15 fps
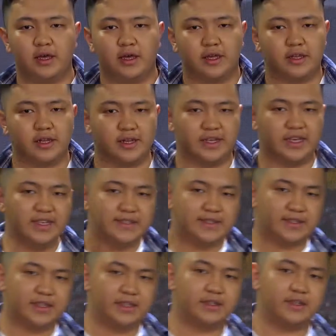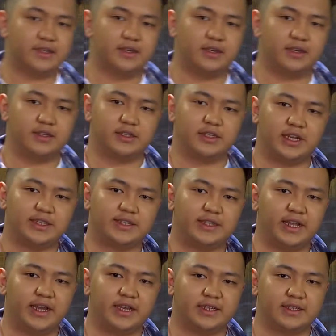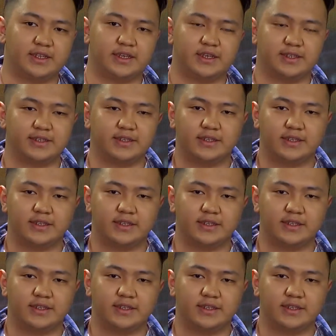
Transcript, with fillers: in an instant just like this